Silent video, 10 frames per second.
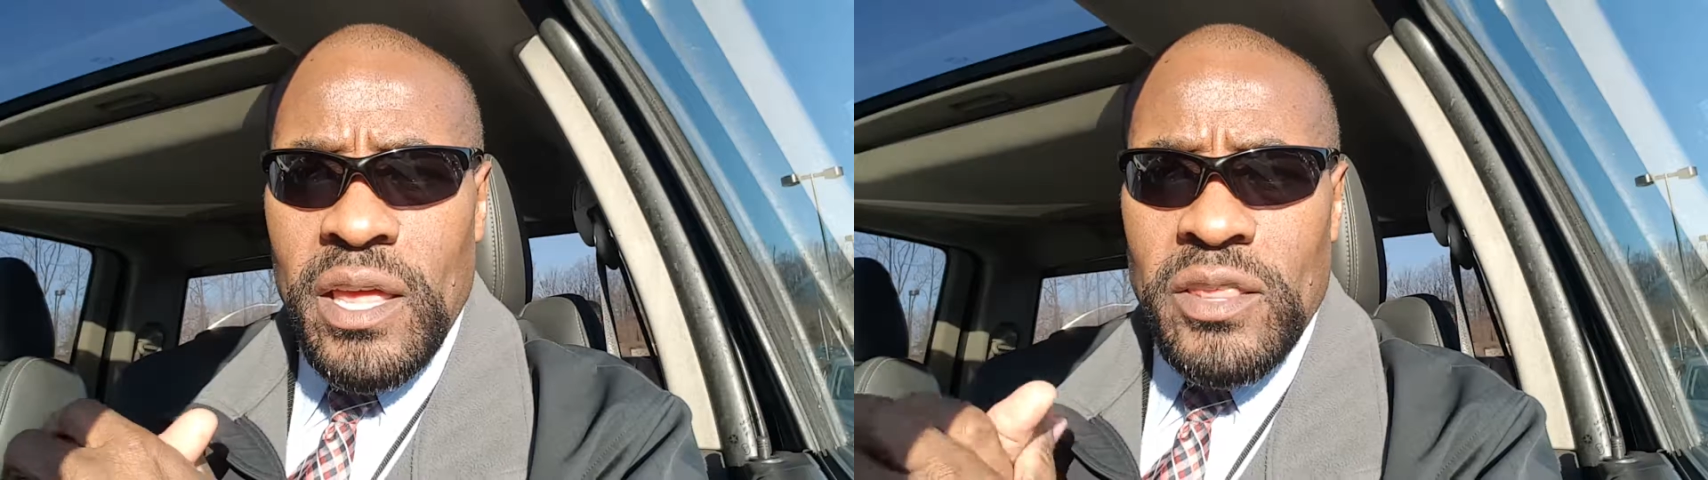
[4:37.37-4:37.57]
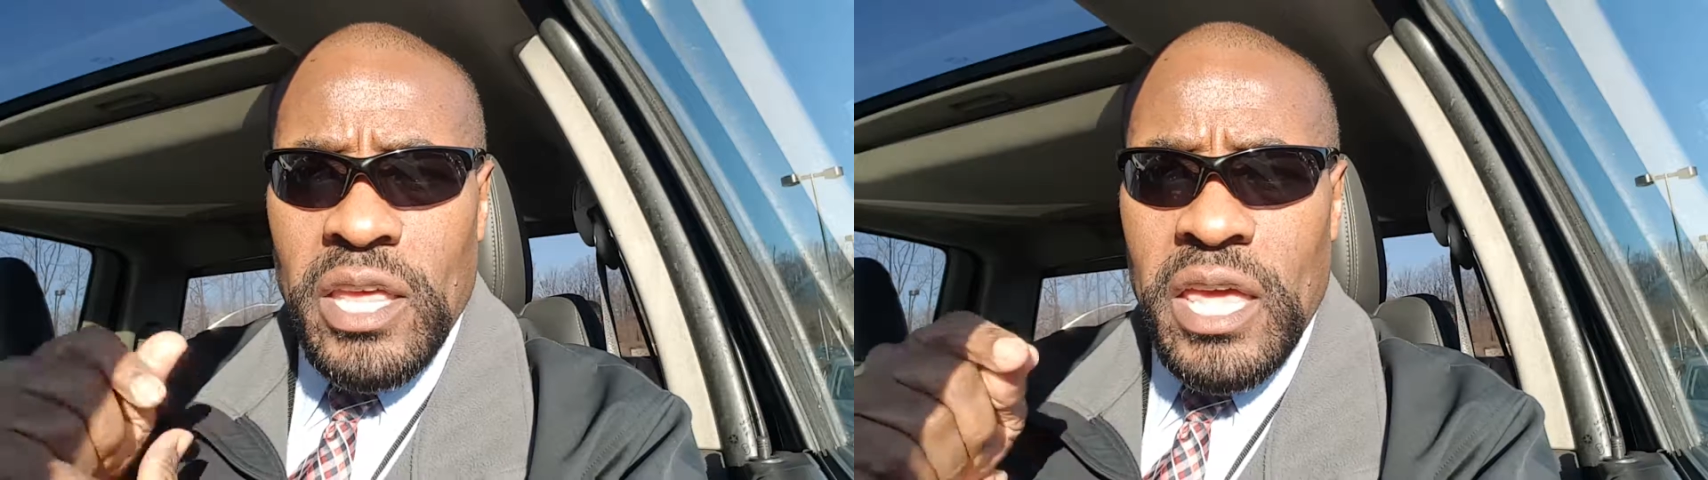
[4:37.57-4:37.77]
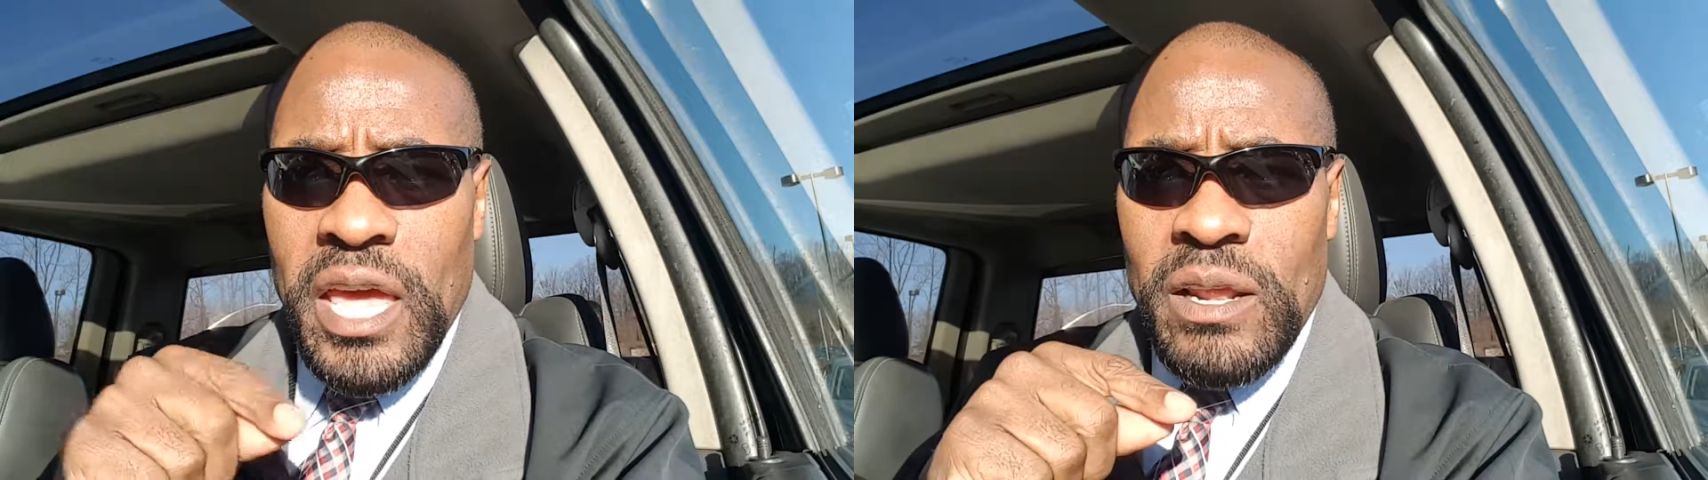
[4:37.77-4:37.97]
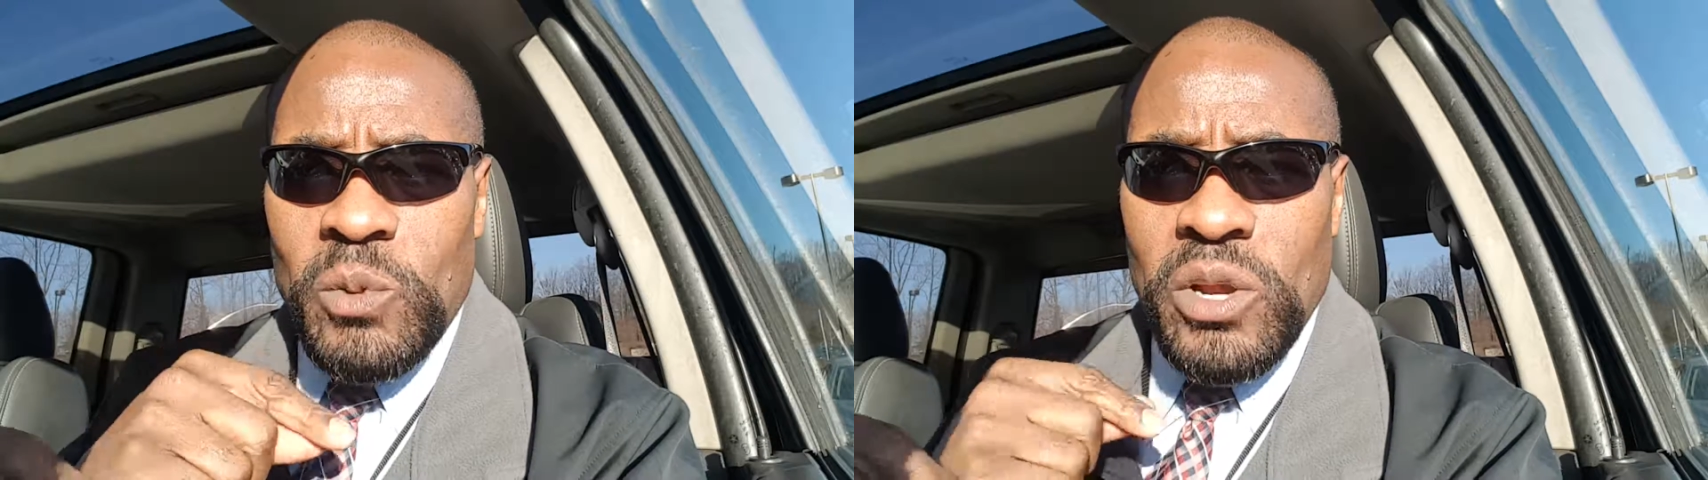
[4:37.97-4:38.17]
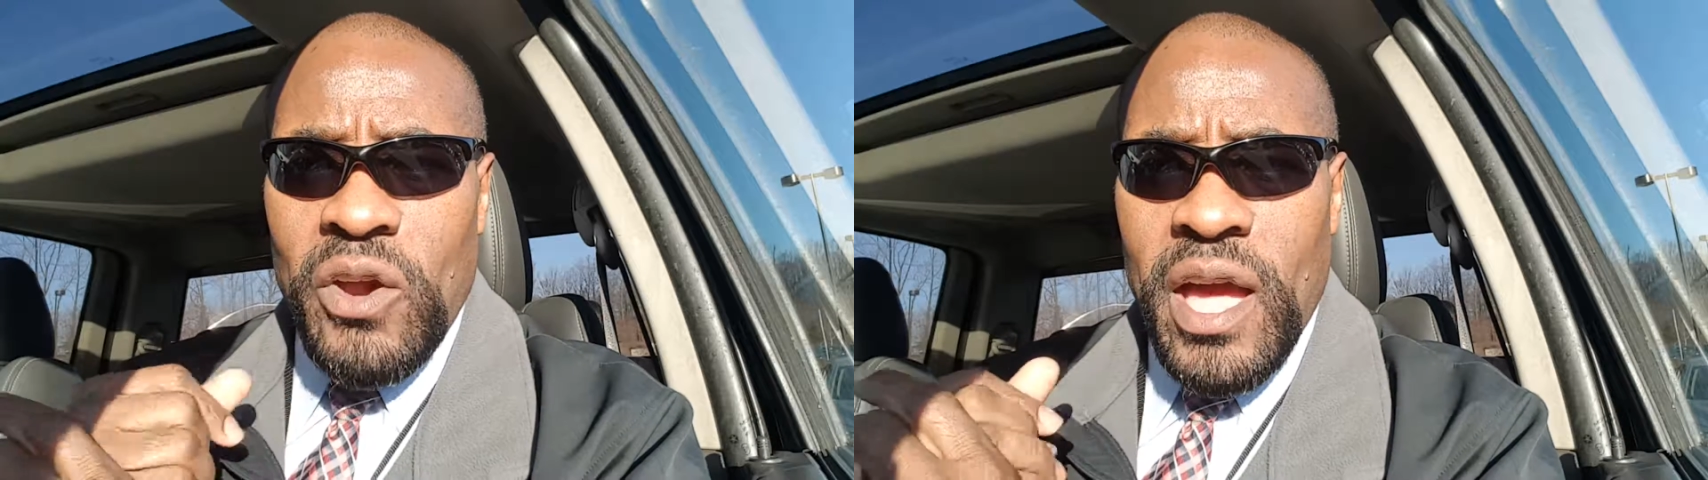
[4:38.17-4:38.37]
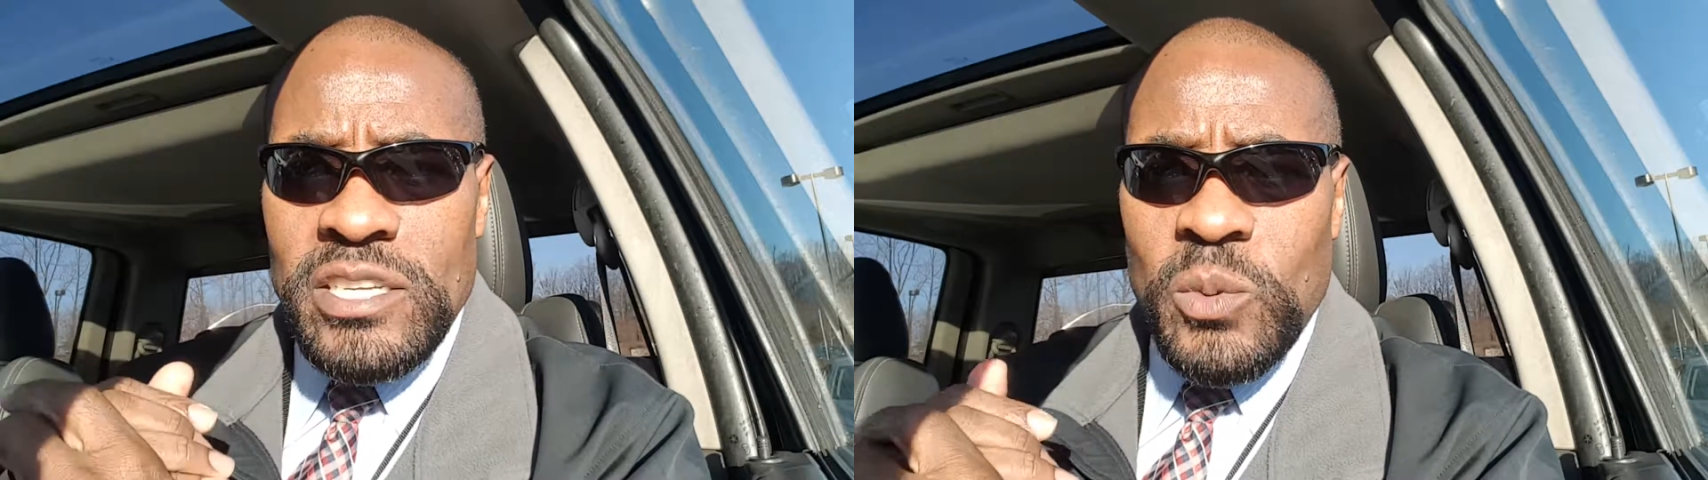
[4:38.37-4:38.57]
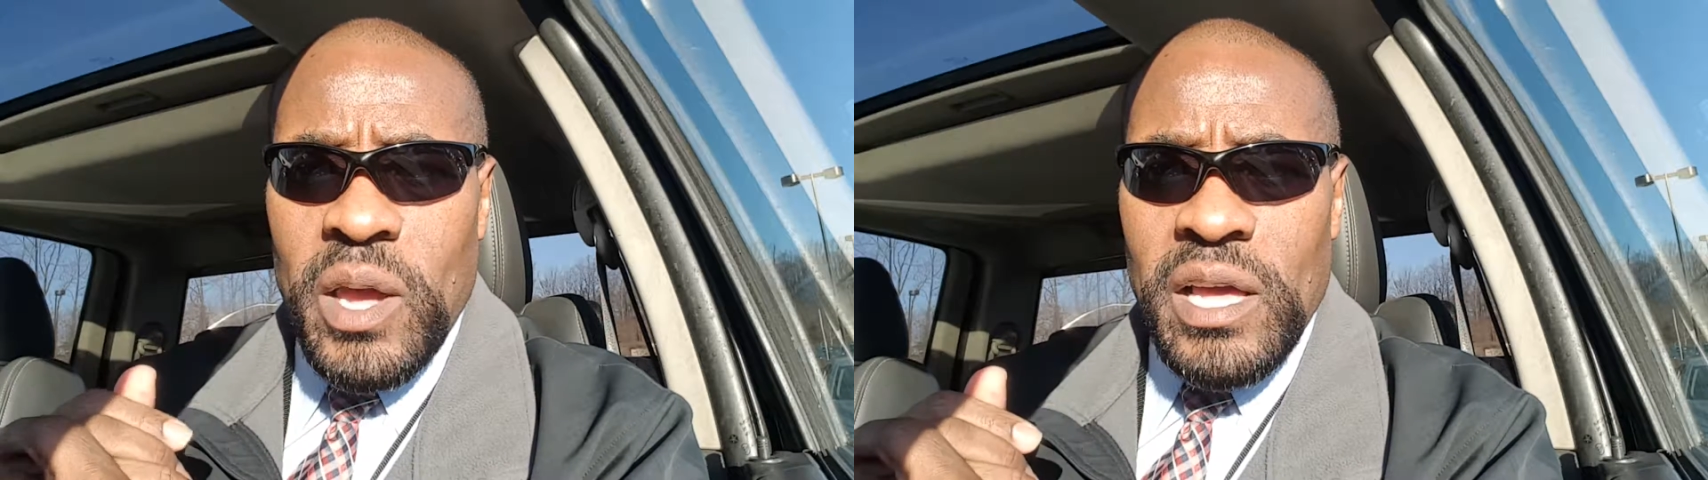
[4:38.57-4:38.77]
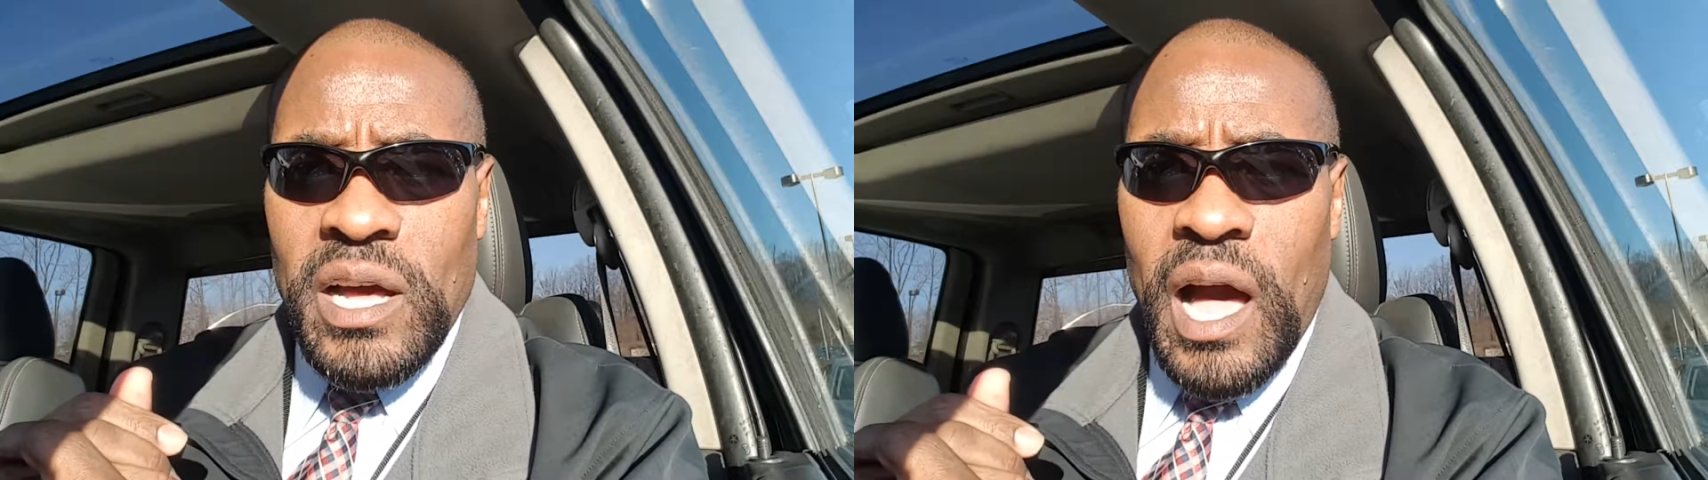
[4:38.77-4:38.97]
the kid will
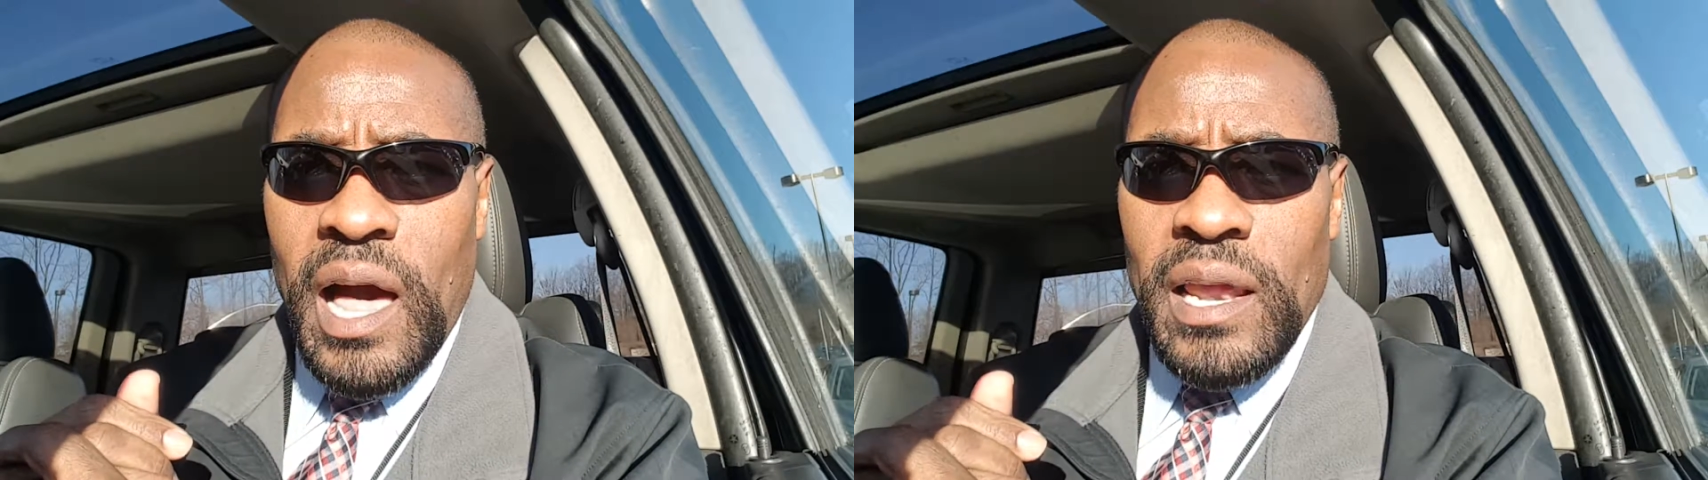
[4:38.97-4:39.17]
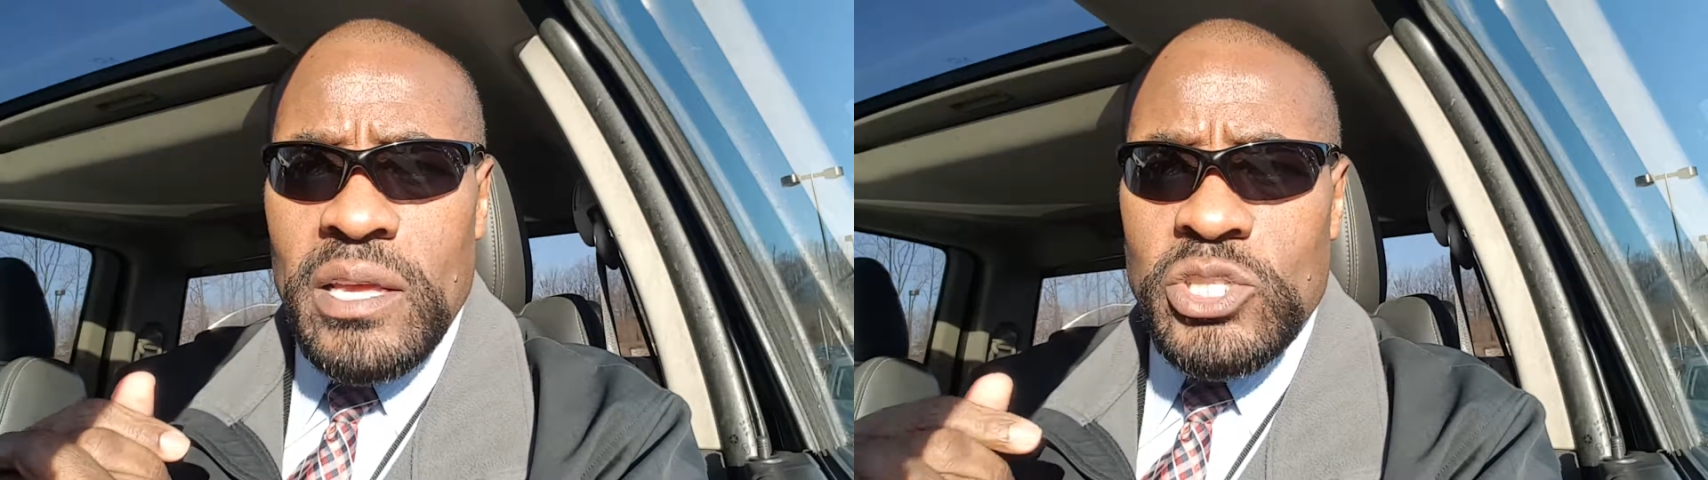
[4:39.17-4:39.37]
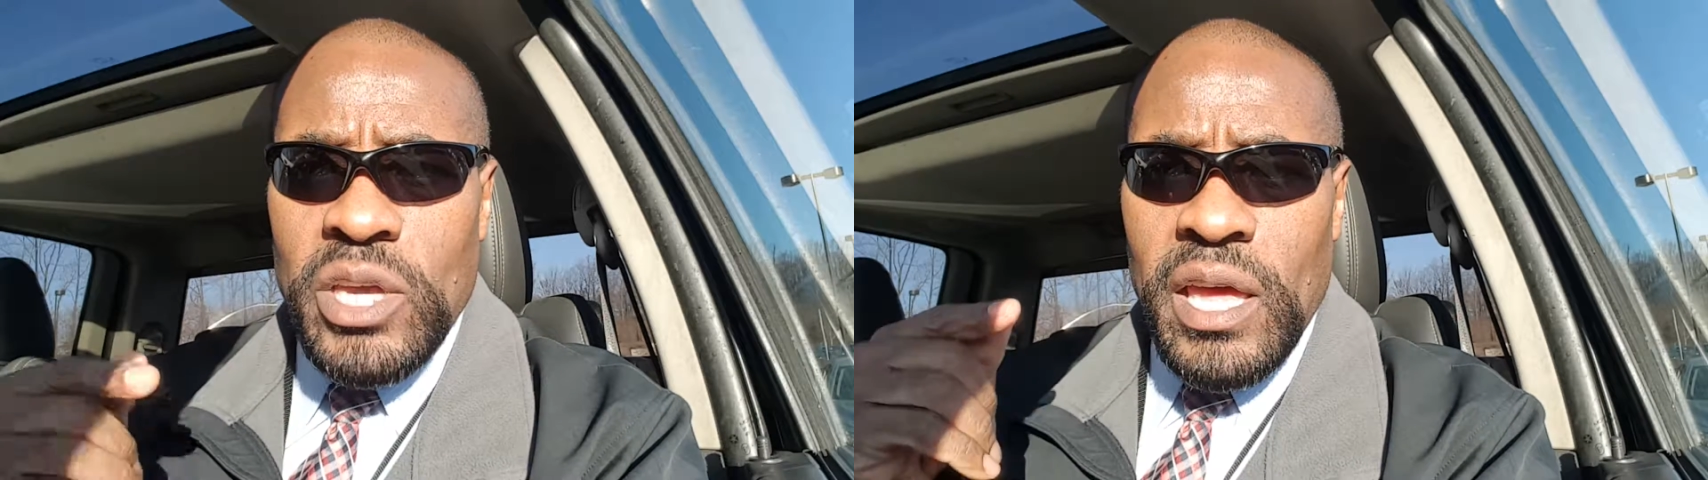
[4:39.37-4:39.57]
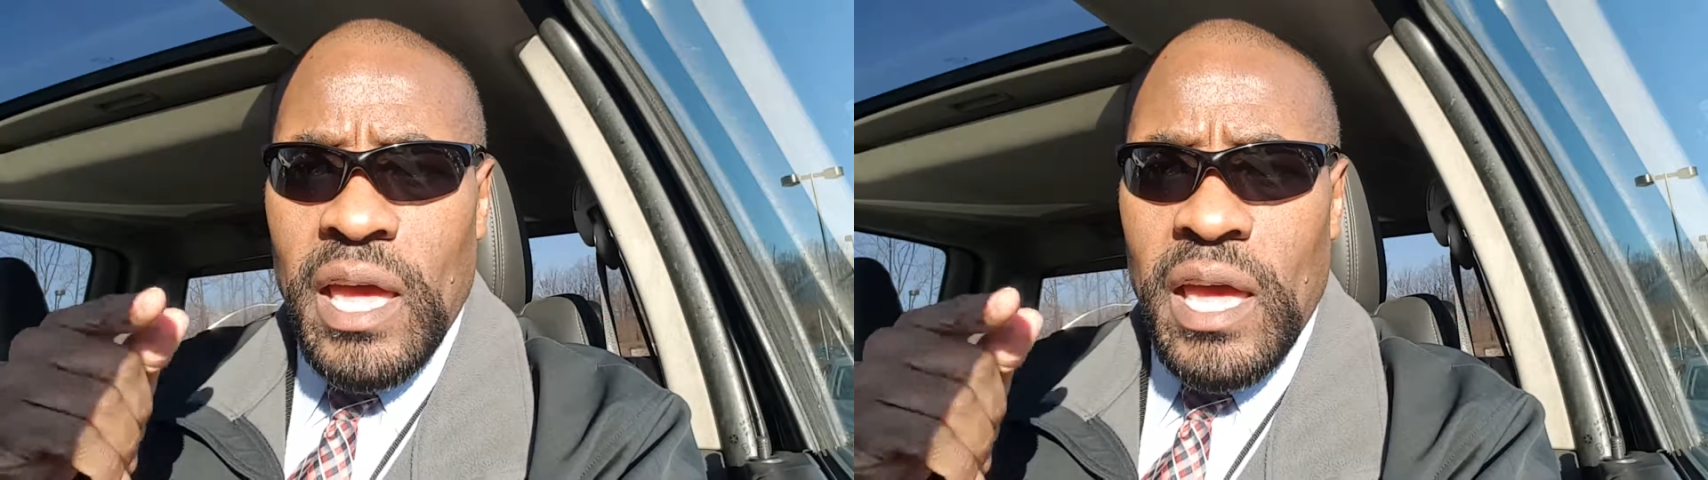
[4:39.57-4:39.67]
graduate college,